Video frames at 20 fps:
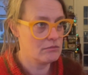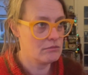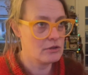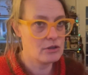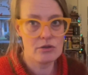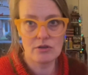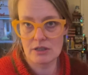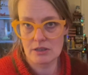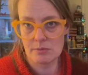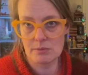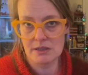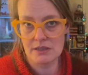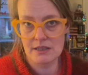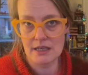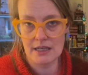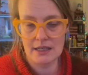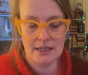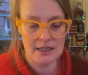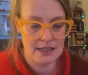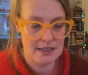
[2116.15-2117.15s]
Christmas
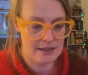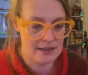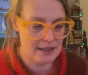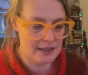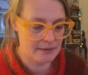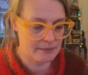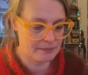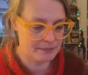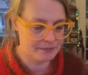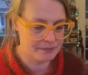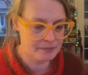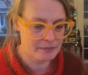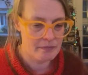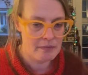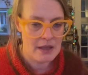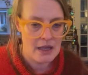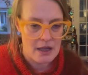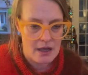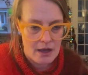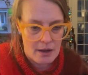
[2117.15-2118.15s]
decorating.
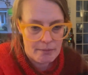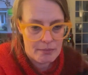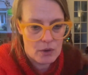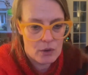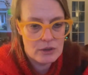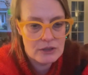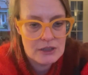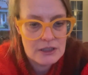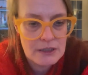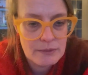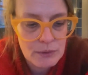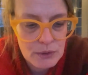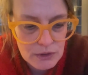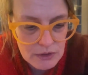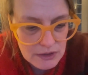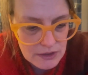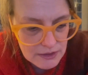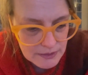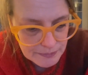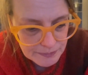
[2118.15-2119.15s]
But on to the
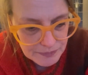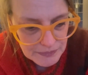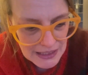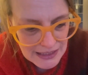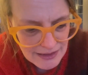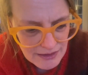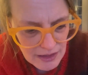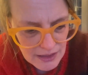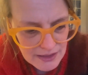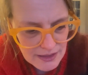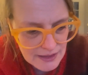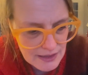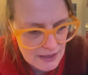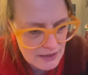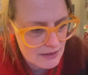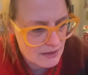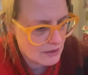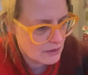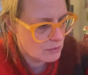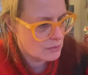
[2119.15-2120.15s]
books. I started
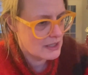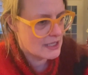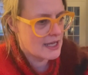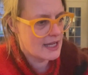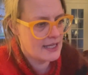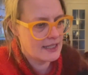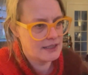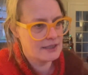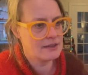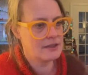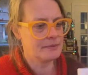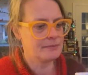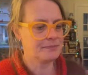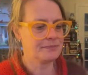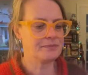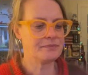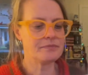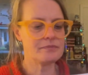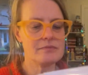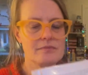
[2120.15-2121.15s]
this other weekend,
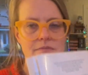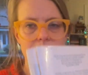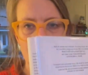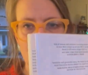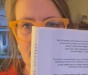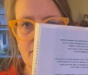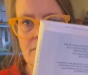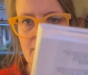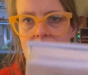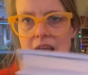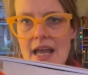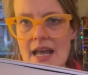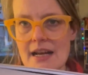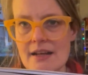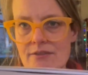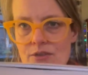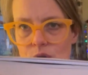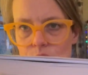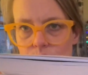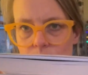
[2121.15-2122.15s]
and
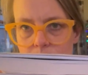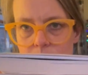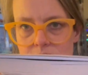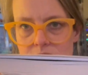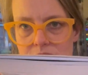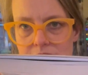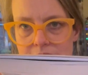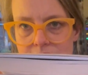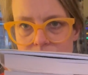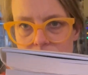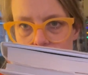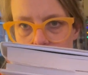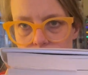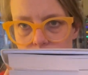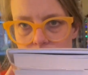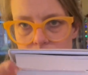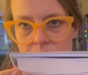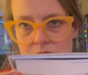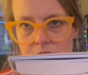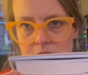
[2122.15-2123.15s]
I've not got much left to
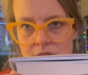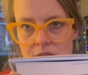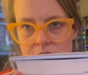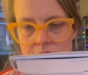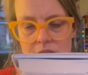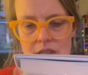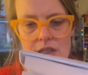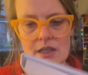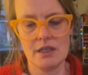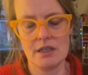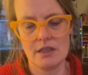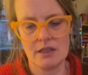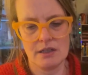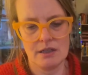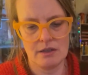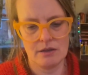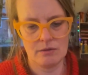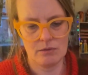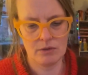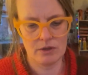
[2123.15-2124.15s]
go.
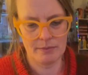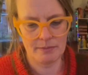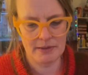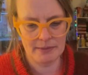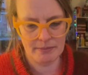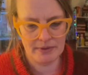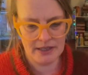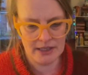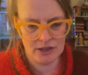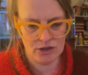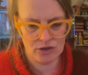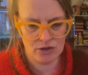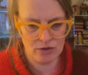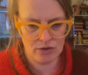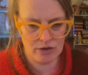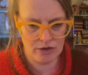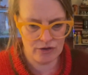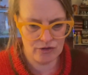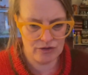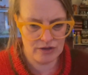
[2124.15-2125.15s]
Well, I'm at page
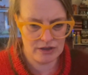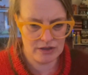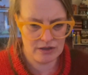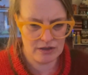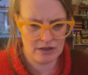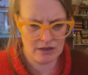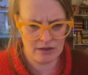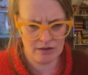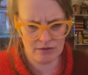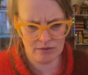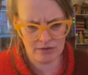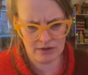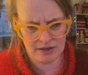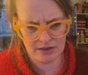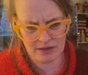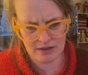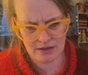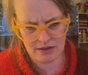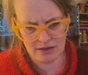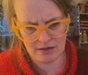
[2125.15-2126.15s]
200, so how long is
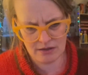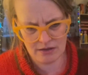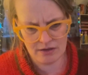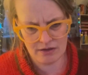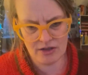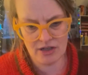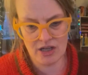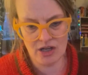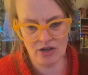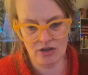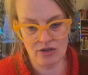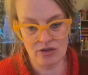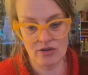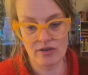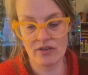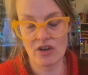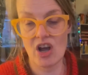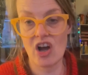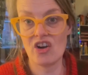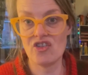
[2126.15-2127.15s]
it? 300, so
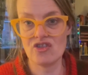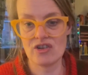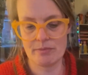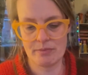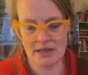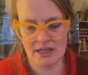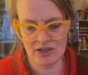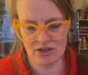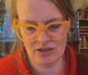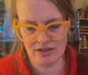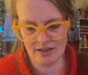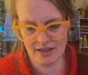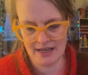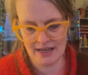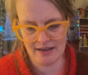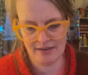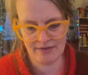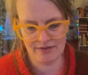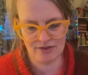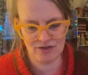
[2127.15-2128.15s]
I've got 100 pages
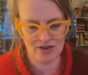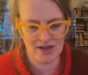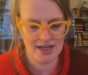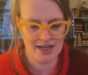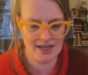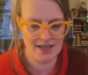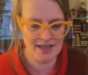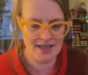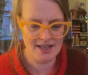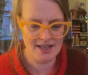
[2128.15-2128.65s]
left, right?